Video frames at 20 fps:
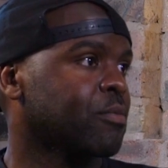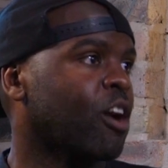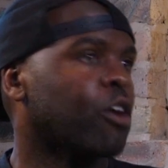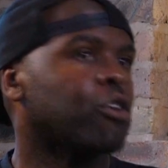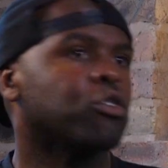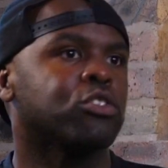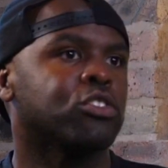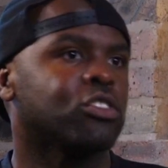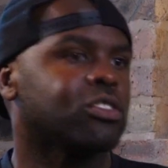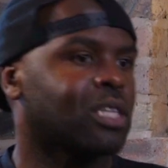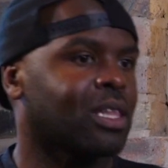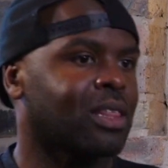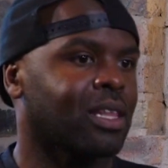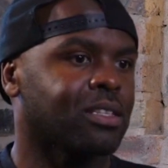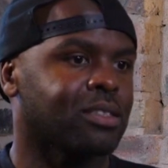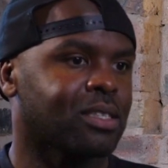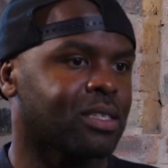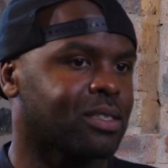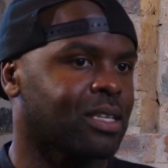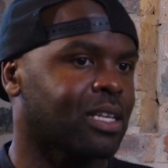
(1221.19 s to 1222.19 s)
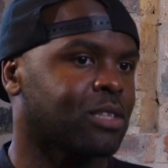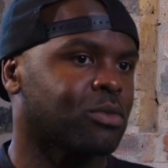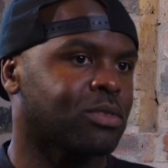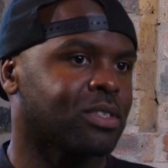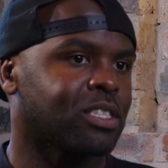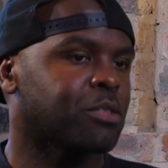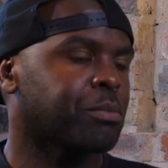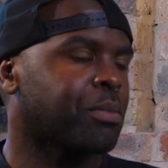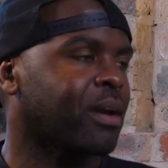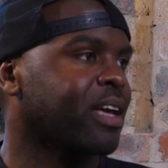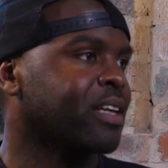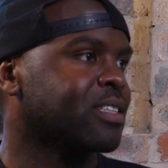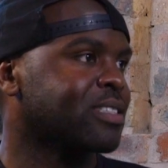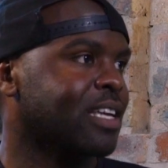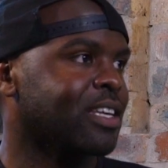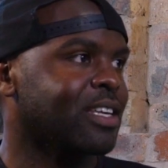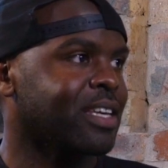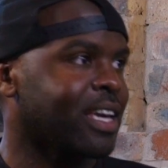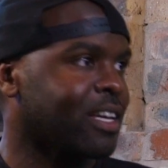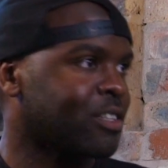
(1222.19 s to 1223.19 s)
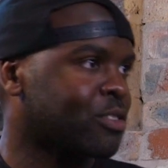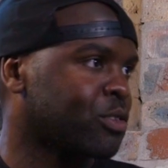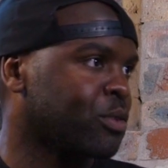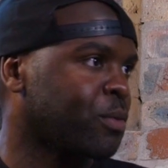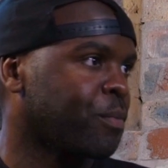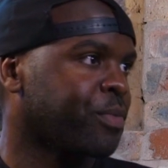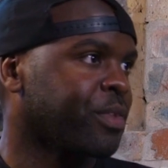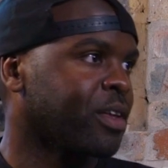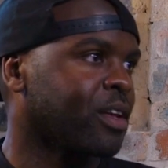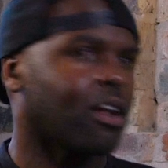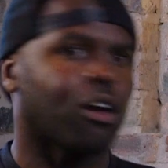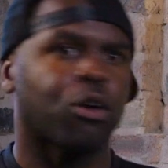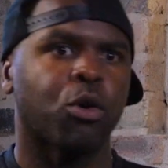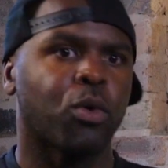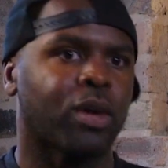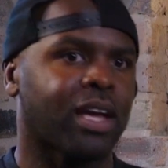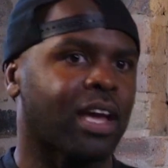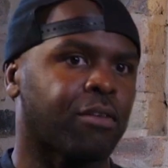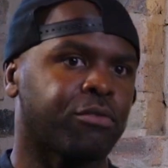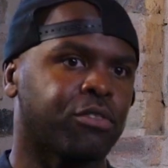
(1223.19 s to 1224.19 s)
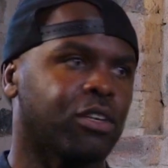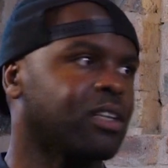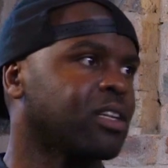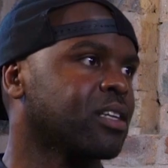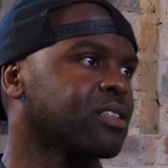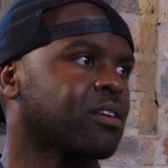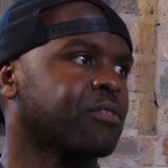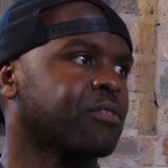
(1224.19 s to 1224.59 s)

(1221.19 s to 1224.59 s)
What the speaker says: I always used to think success was this place that you get to, like, okay, I've done this